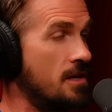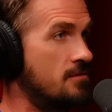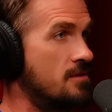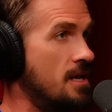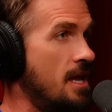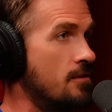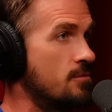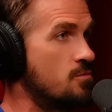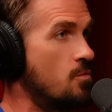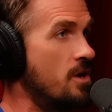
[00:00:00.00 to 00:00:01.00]
It's like
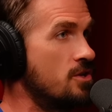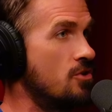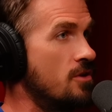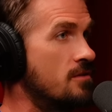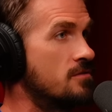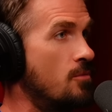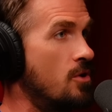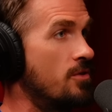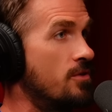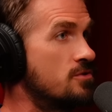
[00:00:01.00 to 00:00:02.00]
today there was 1 unit,
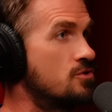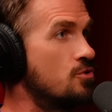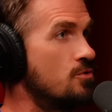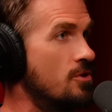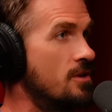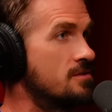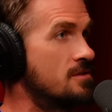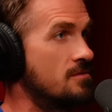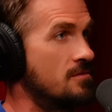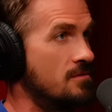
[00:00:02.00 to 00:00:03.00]
tomorrow there's 2
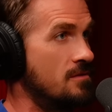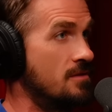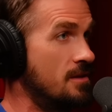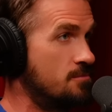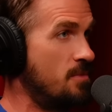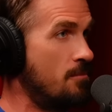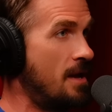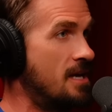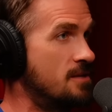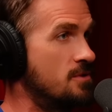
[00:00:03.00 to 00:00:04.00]
units that's
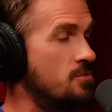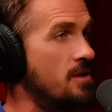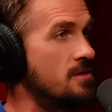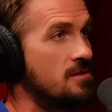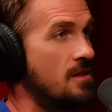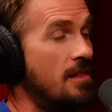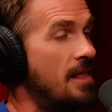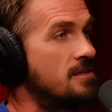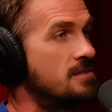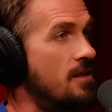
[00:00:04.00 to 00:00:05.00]
being passed between us, and
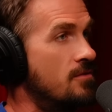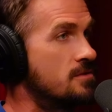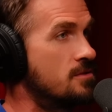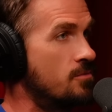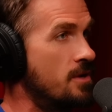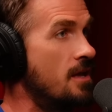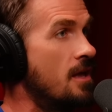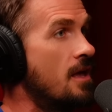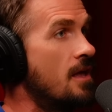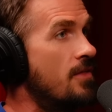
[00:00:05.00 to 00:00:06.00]
then the next day there's
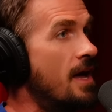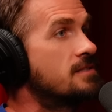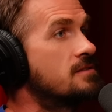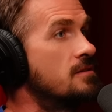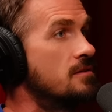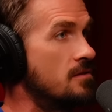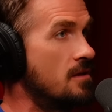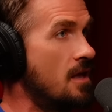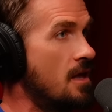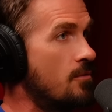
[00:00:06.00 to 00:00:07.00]
3. That's
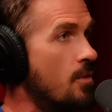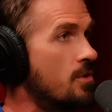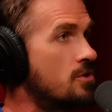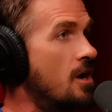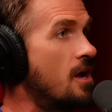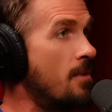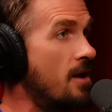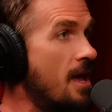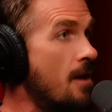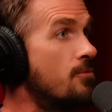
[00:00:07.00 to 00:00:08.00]
when we're
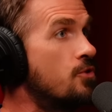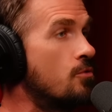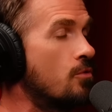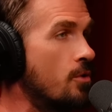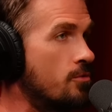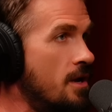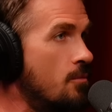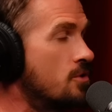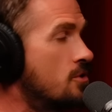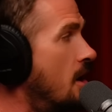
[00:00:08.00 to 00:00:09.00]
talking about M2 growth
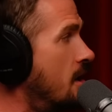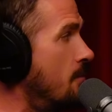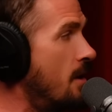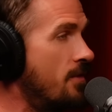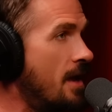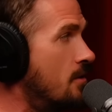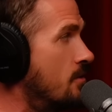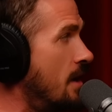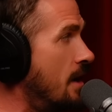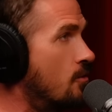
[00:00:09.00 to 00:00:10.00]
rate, we're talking about
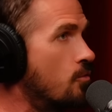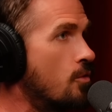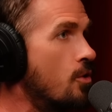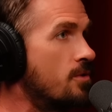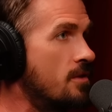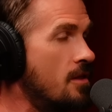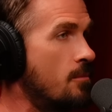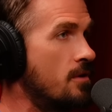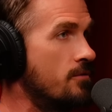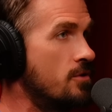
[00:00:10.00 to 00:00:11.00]
that growth in
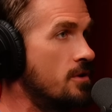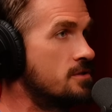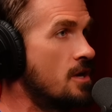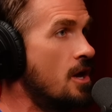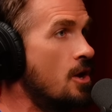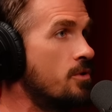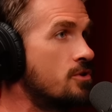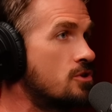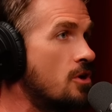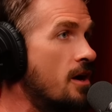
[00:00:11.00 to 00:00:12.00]
the number of units.
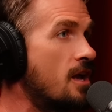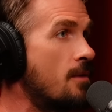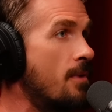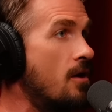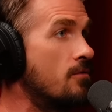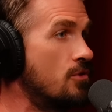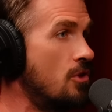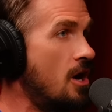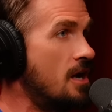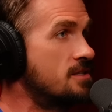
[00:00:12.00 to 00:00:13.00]
When you're talking about
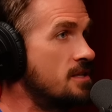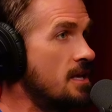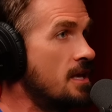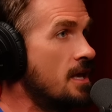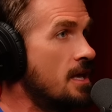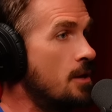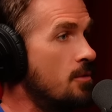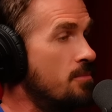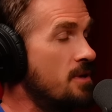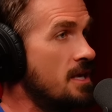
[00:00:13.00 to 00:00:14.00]
velocity,
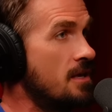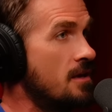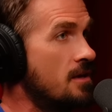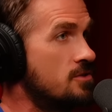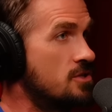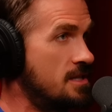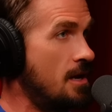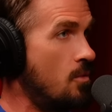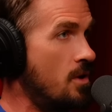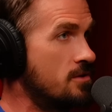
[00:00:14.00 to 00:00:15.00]
it would be
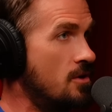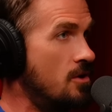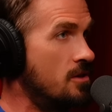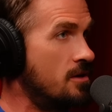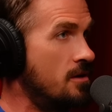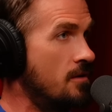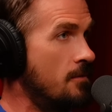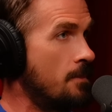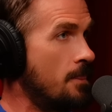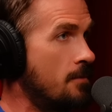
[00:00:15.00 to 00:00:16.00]
just that $1.
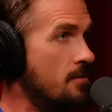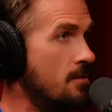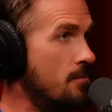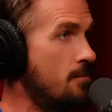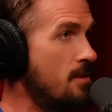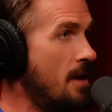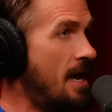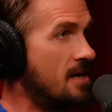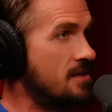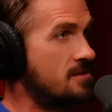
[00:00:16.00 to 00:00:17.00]
It might be
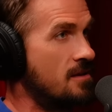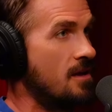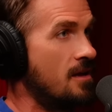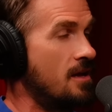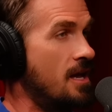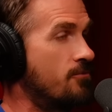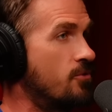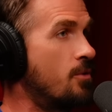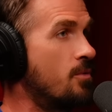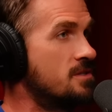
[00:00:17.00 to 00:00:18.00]
passed
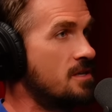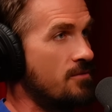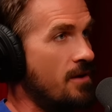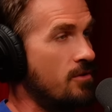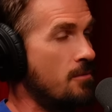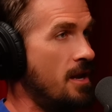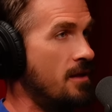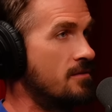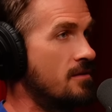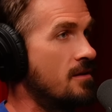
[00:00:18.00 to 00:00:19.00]
at a frequency of every
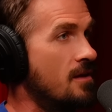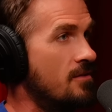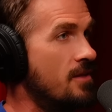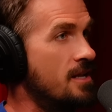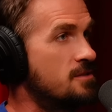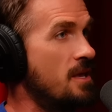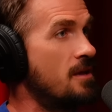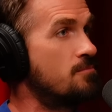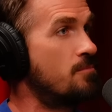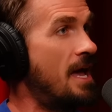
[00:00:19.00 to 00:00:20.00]
minute. Then it's
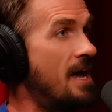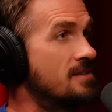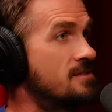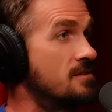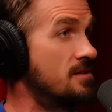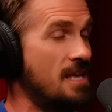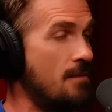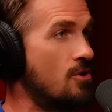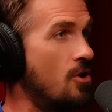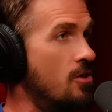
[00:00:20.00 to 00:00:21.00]
being passed,
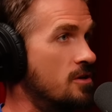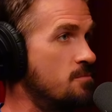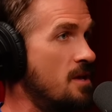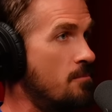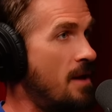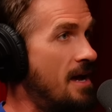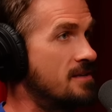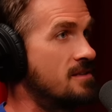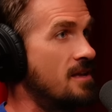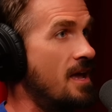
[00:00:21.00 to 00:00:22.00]
the same dollar is being
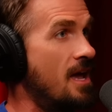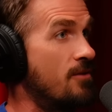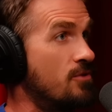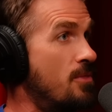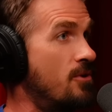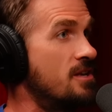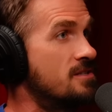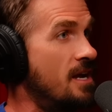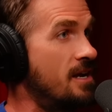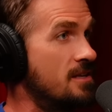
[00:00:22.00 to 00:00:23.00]
passed every
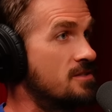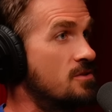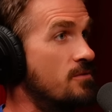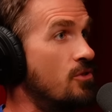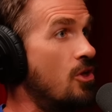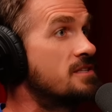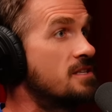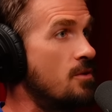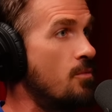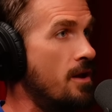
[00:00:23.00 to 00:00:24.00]
30 seconds. So the
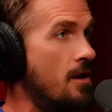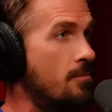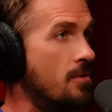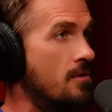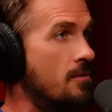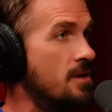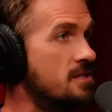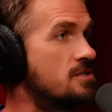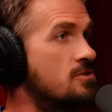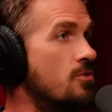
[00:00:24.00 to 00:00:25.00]
velocity went up,
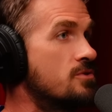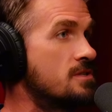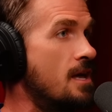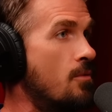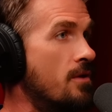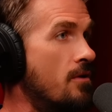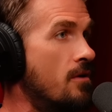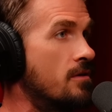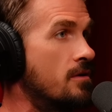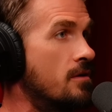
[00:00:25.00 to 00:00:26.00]
but it's still just that
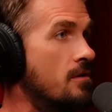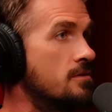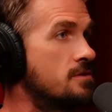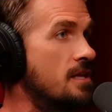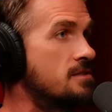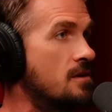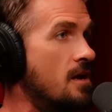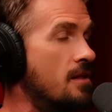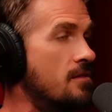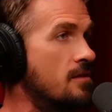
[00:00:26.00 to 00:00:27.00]
$1. So that's
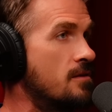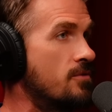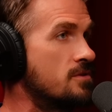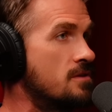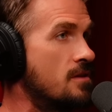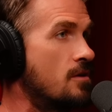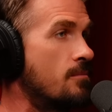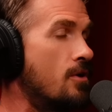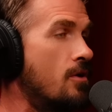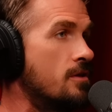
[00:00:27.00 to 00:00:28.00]
the kind of the difference in the
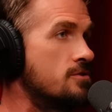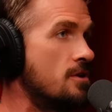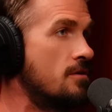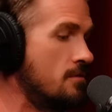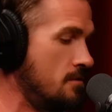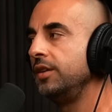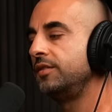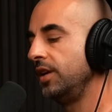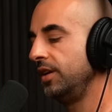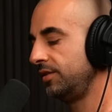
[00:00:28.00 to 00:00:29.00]
terminology.
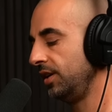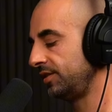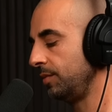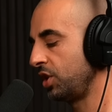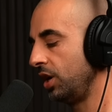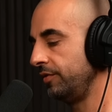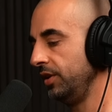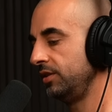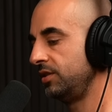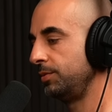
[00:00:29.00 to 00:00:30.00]
Is there some kind
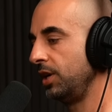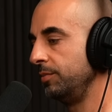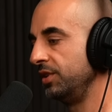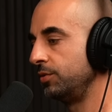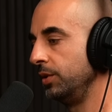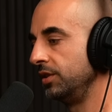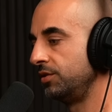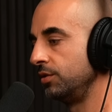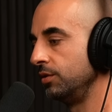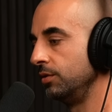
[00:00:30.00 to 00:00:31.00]
of interplay between
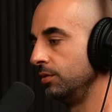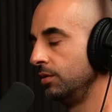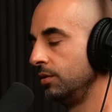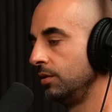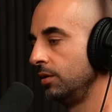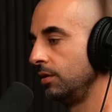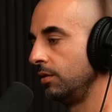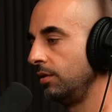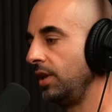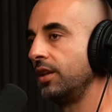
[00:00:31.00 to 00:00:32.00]
the two
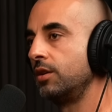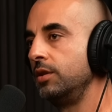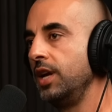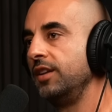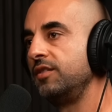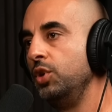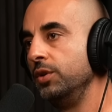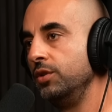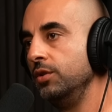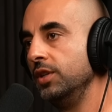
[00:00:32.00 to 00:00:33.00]
that creates
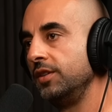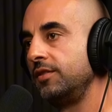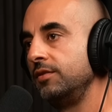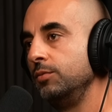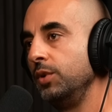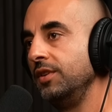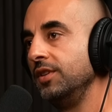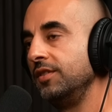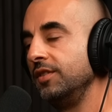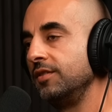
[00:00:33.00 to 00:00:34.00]
more units
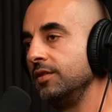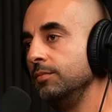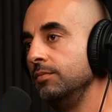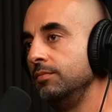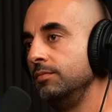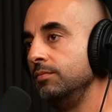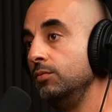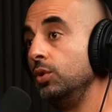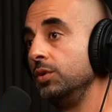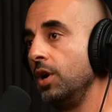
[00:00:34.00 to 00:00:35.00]
within the system,
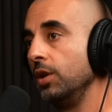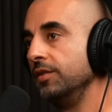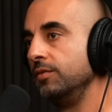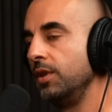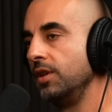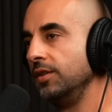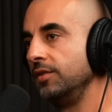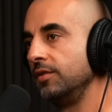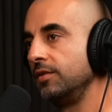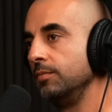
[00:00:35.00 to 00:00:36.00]
more dollars within
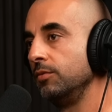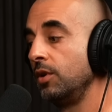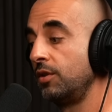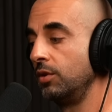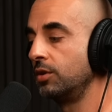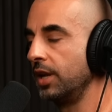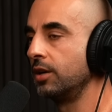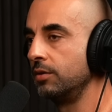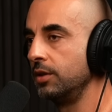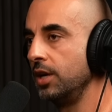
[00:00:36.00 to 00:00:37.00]
the system through
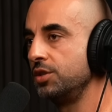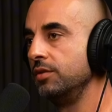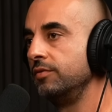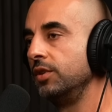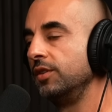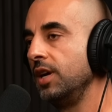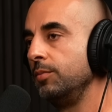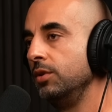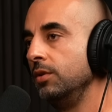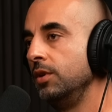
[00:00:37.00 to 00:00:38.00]
credit creation, for
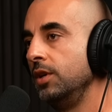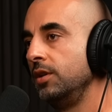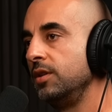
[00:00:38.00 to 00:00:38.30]
example.